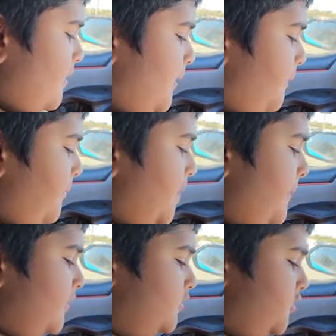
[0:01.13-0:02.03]
a book
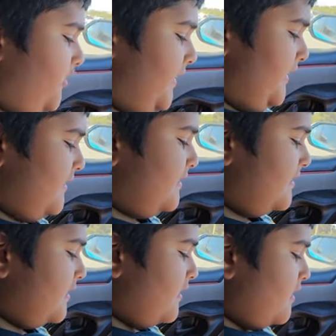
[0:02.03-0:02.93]
about trees.
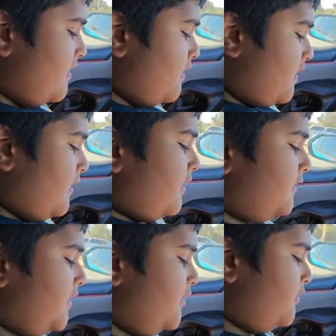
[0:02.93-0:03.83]

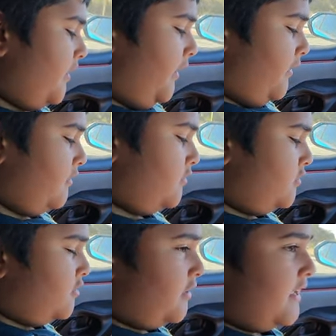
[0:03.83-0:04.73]
Did you know
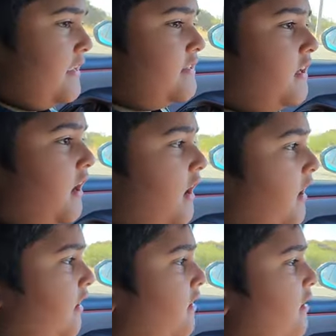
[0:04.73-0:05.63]
trees
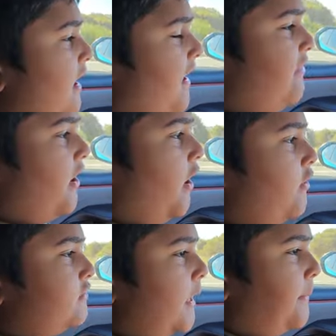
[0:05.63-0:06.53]
are have their
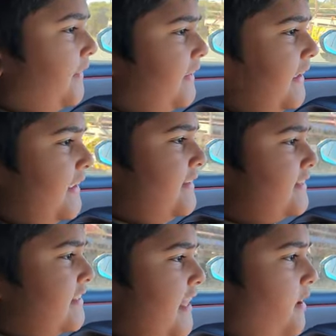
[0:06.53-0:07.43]
own type of like
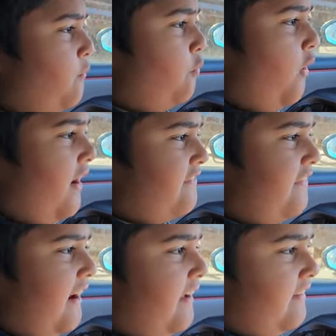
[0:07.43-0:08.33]
internet and
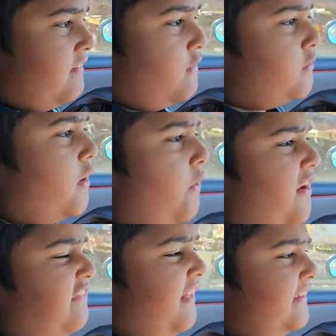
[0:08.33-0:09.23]
Wi-Fi? Not
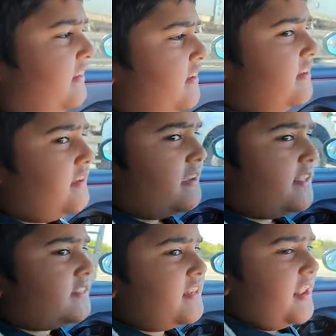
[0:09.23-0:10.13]
Wi-Fi, like
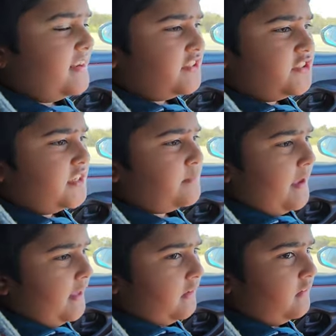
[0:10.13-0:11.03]
internet and
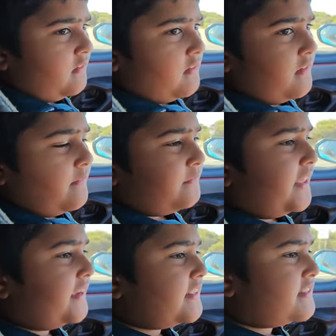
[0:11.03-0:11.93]
Gmail.
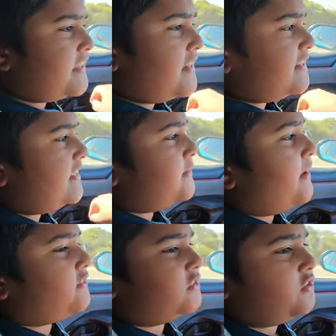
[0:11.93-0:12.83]
They can send
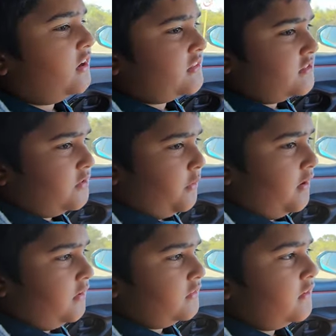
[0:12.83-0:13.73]
emails across the
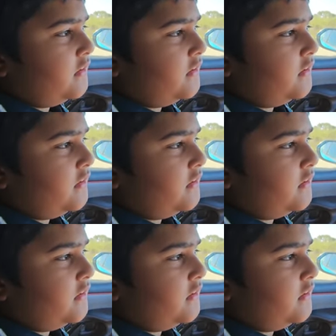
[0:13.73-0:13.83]
world